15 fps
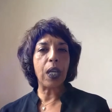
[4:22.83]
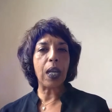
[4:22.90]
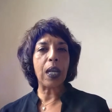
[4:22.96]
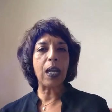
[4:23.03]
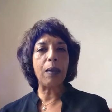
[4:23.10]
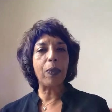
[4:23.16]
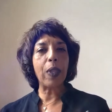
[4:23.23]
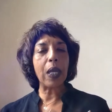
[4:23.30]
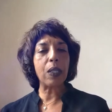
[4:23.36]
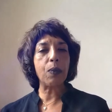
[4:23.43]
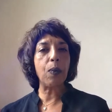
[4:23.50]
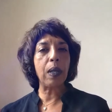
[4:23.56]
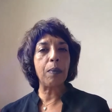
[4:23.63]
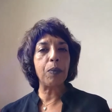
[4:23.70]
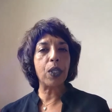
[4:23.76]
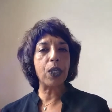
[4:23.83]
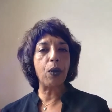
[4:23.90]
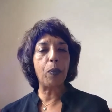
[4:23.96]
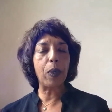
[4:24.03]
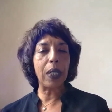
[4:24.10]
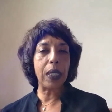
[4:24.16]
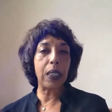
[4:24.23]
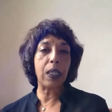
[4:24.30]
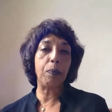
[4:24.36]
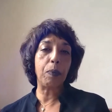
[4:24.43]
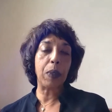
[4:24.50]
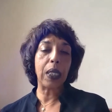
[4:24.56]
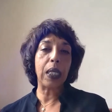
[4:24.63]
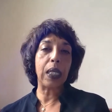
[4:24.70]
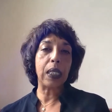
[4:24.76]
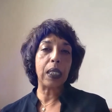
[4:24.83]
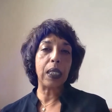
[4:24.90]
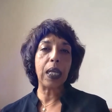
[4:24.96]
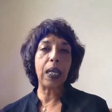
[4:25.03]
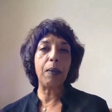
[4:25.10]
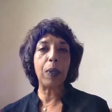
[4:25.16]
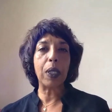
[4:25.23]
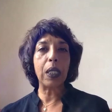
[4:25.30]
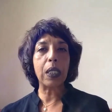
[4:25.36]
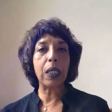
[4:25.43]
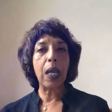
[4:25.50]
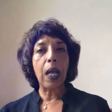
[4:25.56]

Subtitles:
And that's why I'm so pleased to be here today, because